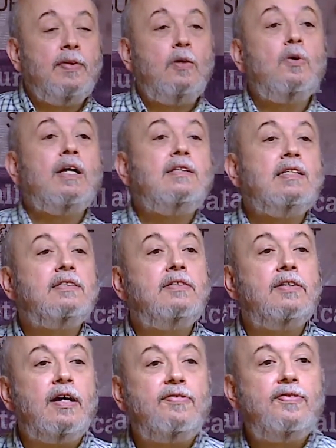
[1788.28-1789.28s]
Look at this
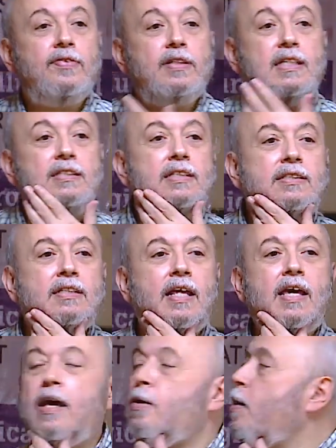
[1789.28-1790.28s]
graph. This is the